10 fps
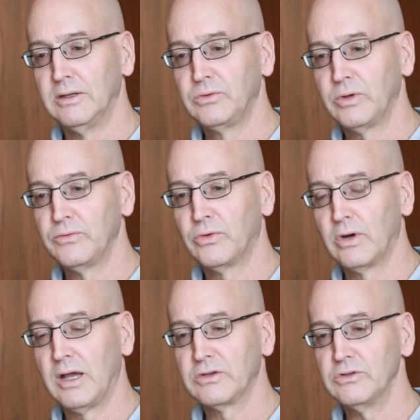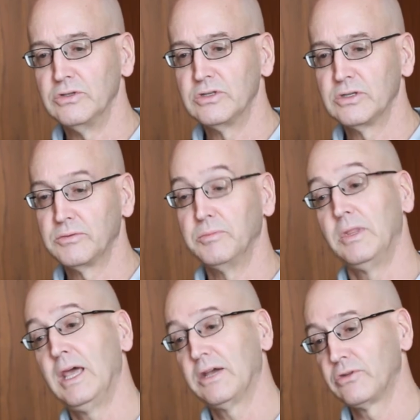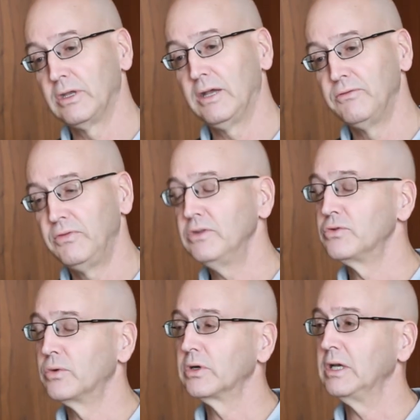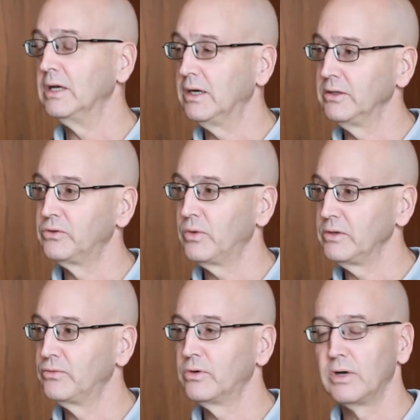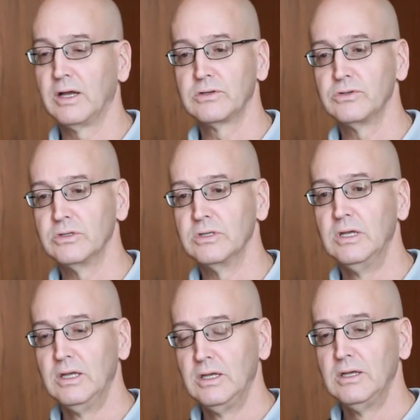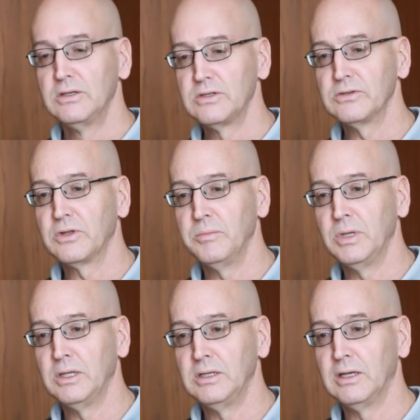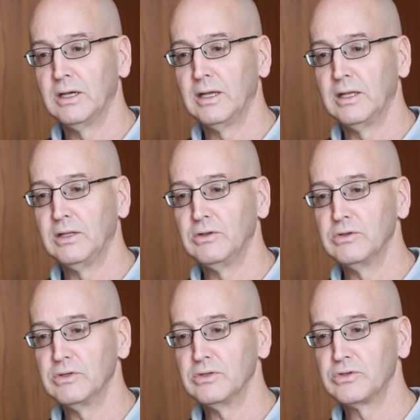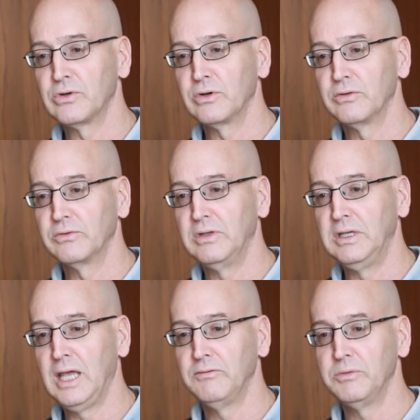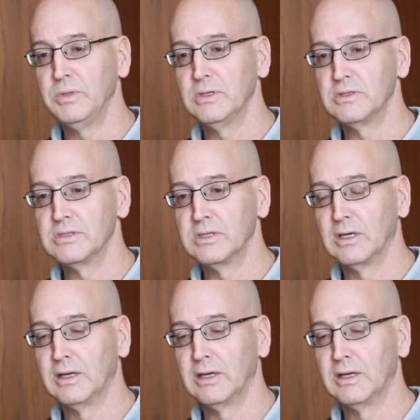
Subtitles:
24 oxygen system. They actually had Finch working on the 24 oxygen system and sort of gave him his